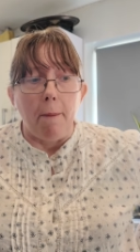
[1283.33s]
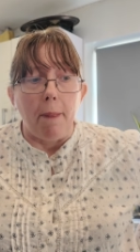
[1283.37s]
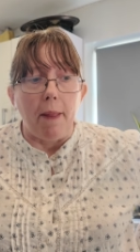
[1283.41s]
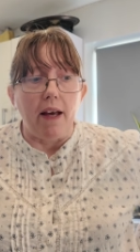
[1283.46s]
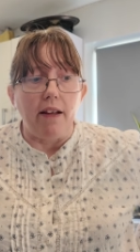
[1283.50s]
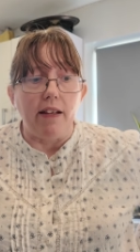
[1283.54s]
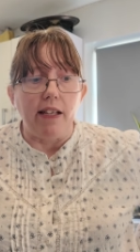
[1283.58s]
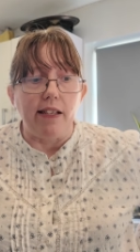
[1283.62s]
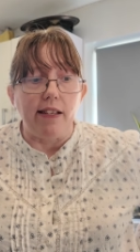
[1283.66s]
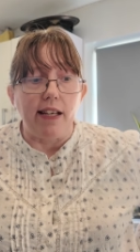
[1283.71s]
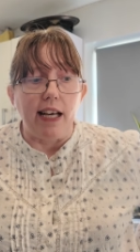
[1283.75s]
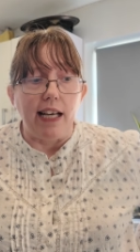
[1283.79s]
I
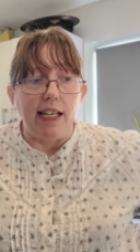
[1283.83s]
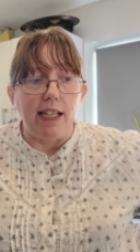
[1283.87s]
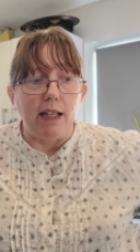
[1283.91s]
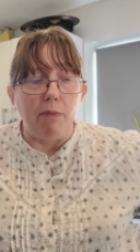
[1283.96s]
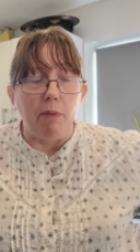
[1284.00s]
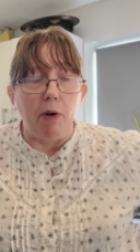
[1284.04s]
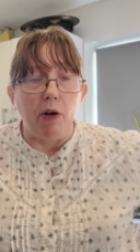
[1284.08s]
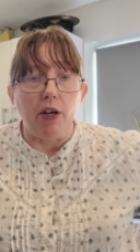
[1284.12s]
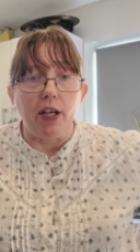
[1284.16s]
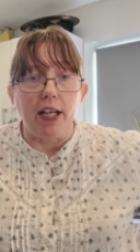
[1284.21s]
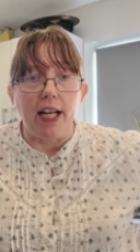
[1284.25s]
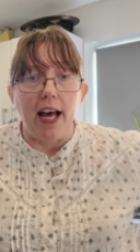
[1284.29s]
decided I'm
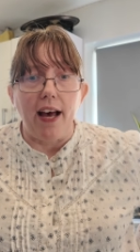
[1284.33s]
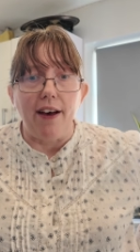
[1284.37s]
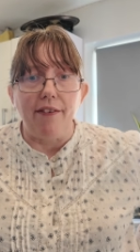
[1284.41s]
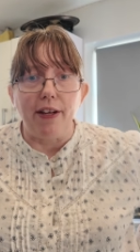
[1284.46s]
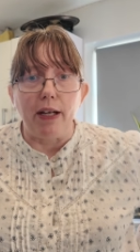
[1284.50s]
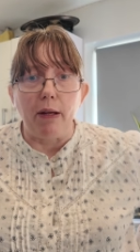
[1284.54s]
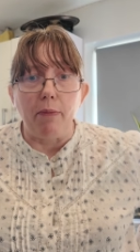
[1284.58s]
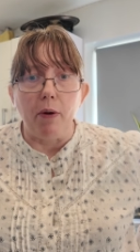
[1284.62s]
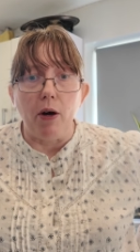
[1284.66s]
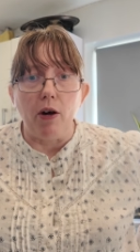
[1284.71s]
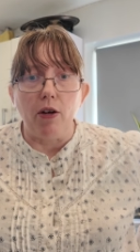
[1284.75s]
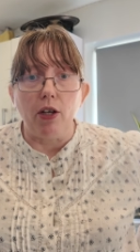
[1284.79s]
not going to have
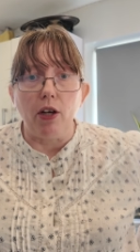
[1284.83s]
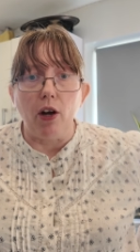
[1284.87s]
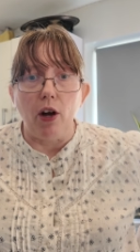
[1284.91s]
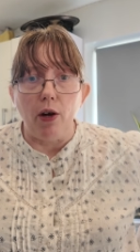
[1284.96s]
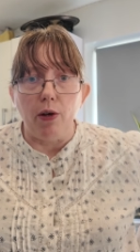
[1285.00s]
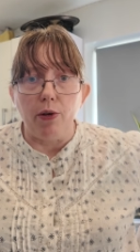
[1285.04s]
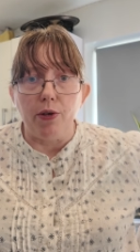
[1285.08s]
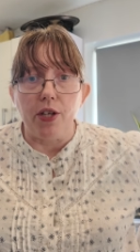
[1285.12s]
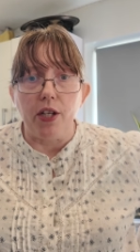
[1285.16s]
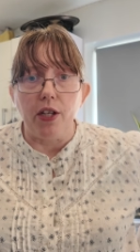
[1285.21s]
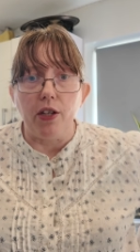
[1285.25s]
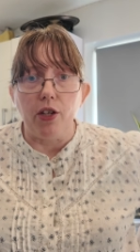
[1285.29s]
any more
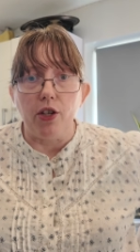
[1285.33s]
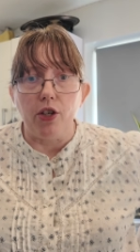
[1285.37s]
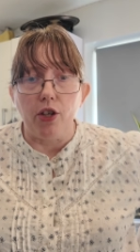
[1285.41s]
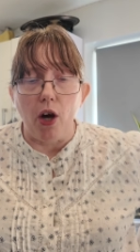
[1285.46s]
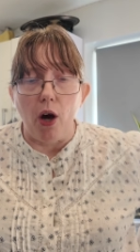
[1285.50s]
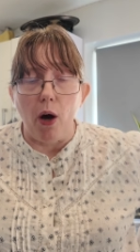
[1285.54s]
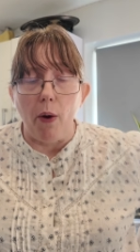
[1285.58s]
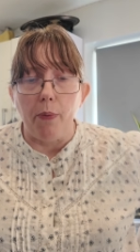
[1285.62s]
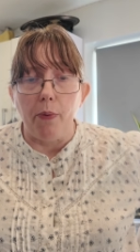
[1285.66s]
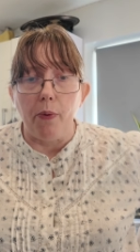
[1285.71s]
clothes in the shop.